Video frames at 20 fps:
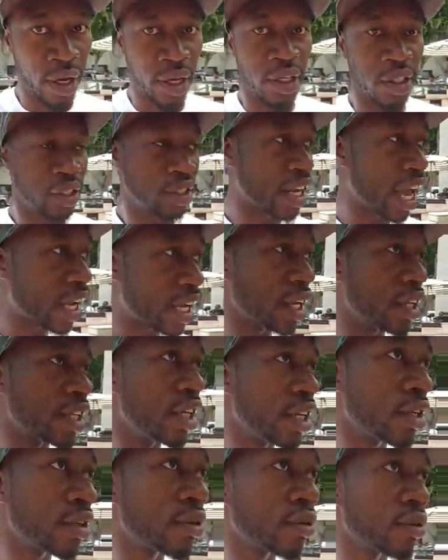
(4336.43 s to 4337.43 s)

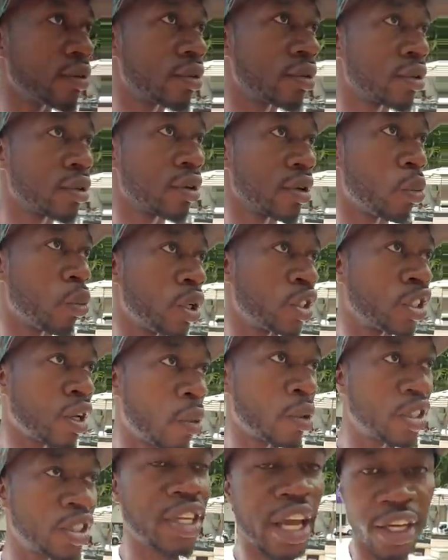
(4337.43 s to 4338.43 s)
Secondly, when
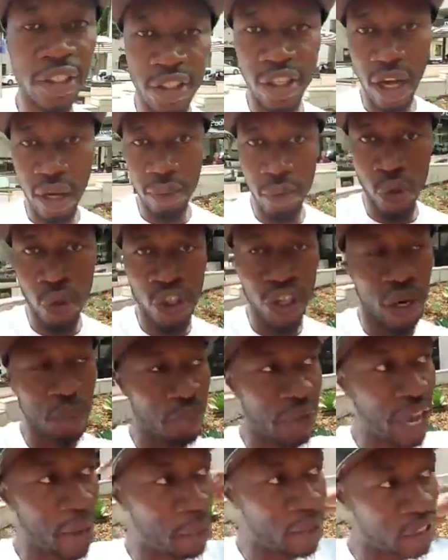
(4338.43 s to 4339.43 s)
someone stands up, you shouldn't
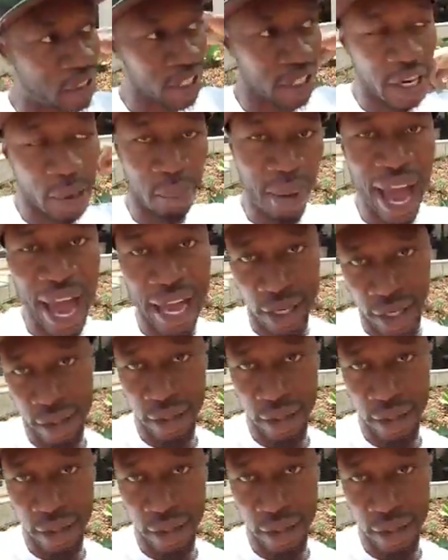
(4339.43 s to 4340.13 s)
be able to see their back.